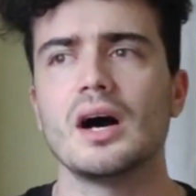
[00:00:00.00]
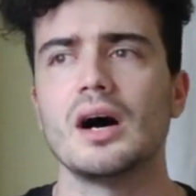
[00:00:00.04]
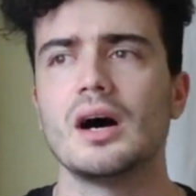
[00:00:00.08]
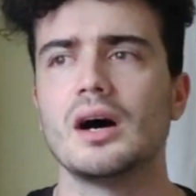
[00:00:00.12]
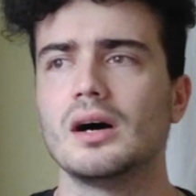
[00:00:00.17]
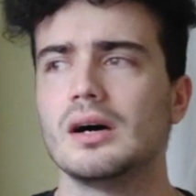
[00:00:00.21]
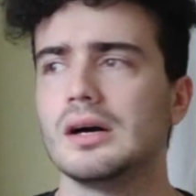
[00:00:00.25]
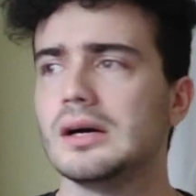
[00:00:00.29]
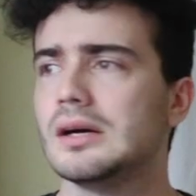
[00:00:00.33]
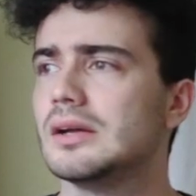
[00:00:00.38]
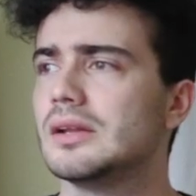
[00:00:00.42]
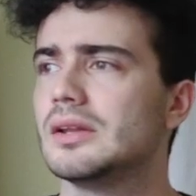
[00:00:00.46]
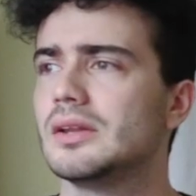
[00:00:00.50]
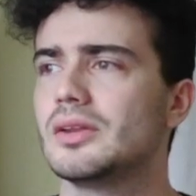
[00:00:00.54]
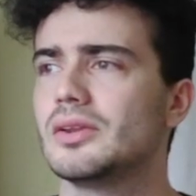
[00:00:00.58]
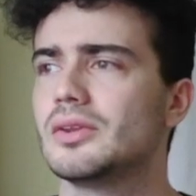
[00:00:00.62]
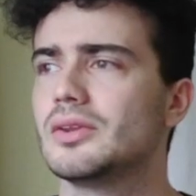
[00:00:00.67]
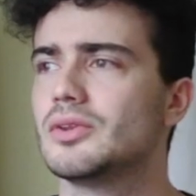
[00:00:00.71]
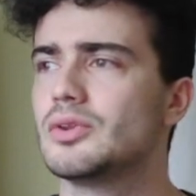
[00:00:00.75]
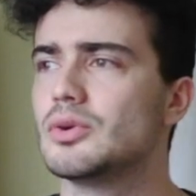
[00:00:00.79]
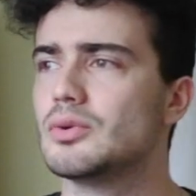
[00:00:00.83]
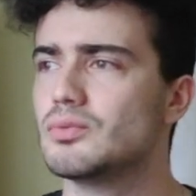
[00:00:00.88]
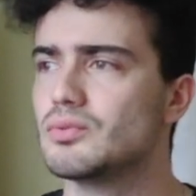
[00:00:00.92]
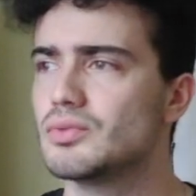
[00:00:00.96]

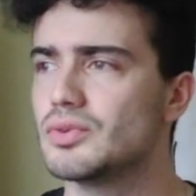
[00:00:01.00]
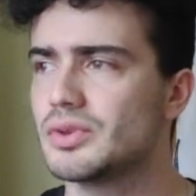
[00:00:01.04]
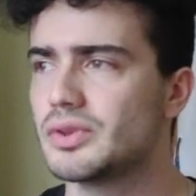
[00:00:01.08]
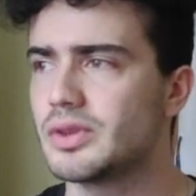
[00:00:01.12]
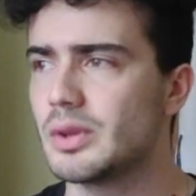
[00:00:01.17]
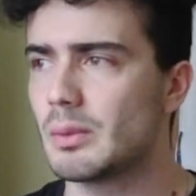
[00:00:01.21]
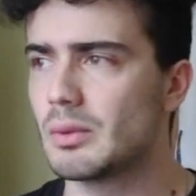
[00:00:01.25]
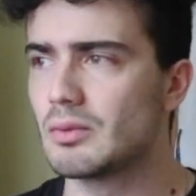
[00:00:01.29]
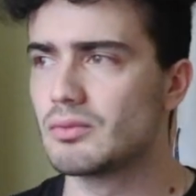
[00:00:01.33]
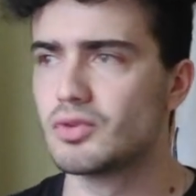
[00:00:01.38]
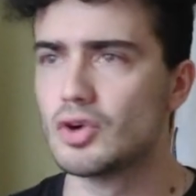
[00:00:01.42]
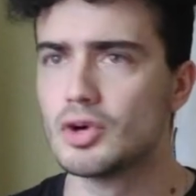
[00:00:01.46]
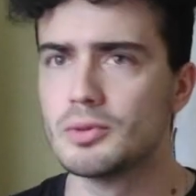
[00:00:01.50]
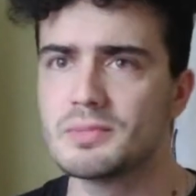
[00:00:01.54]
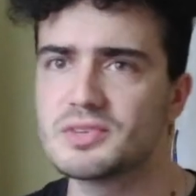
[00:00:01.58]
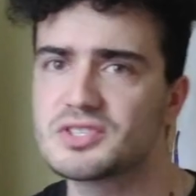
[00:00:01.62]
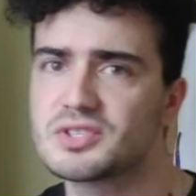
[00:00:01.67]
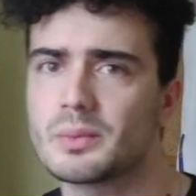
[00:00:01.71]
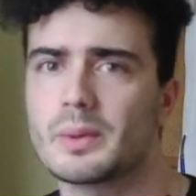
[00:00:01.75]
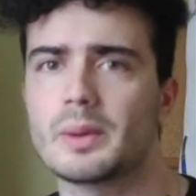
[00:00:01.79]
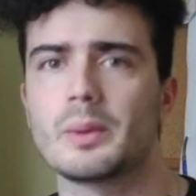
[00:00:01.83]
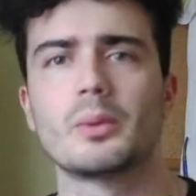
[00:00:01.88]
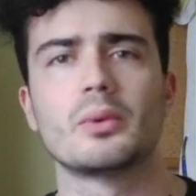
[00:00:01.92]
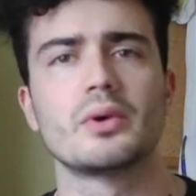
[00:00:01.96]
There were rumours
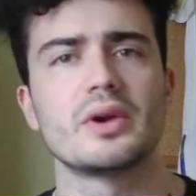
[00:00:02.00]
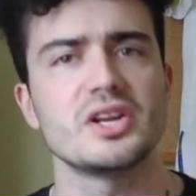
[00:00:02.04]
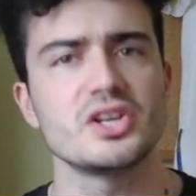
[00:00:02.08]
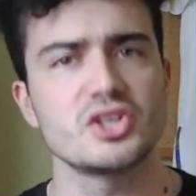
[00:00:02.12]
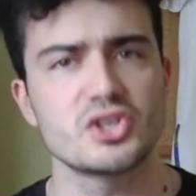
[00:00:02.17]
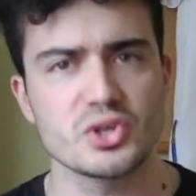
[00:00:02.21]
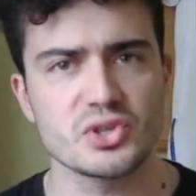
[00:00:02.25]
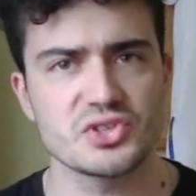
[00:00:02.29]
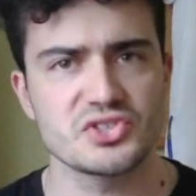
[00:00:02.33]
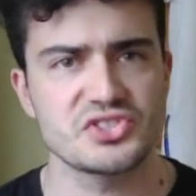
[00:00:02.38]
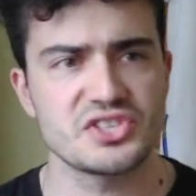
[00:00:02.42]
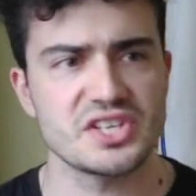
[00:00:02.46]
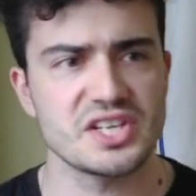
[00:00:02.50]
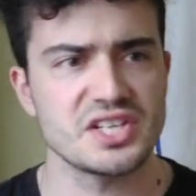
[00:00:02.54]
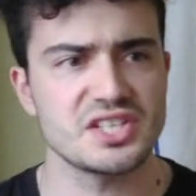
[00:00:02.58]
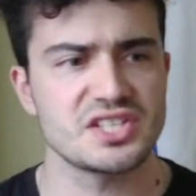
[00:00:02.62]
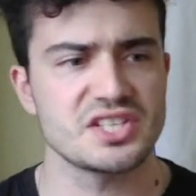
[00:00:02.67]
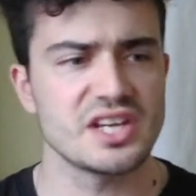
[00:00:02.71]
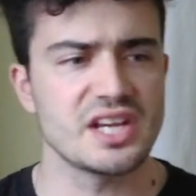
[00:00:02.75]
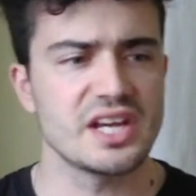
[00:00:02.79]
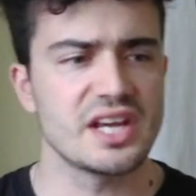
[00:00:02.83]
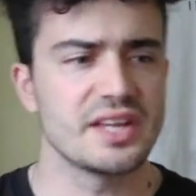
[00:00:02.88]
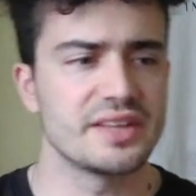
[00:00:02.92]
that we were interested.